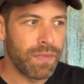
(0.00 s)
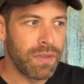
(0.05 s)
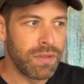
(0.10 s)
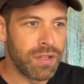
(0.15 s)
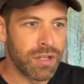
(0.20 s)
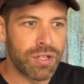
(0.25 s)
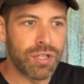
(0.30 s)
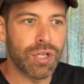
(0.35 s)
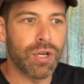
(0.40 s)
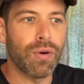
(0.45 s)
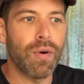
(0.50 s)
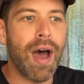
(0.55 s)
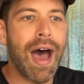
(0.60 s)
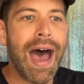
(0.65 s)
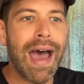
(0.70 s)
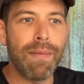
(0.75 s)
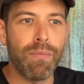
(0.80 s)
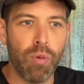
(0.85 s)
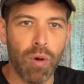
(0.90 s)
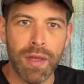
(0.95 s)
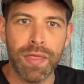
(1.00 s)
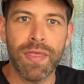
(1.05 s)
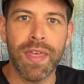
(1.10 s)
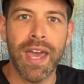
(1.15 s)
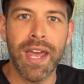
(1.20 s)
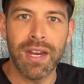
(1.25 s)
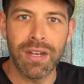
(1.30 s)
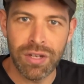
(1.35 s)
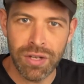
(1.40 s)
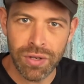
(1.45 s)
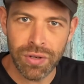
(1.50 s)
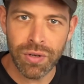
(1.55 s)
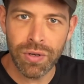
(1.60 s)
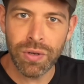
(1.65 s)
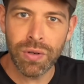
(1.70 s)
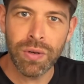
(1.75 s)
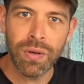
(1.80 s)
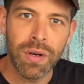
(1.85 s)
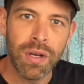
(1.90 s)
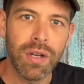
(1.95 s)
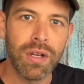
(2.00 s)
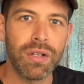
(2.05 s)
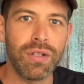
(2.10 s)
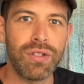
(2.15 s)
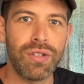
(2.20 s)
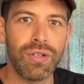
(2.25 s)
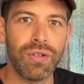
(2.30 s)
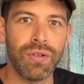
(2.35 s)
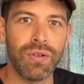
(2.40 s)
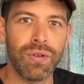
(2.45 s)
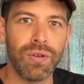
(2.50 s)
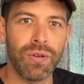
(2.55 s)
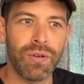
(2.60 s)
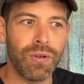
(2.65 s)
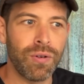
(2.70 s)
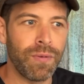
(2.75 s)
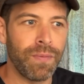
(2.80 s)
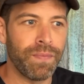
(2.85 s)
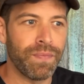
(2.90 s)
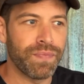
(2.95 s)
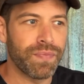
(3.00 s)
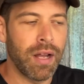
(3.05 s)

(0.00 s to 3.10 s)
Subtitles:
describe what they do to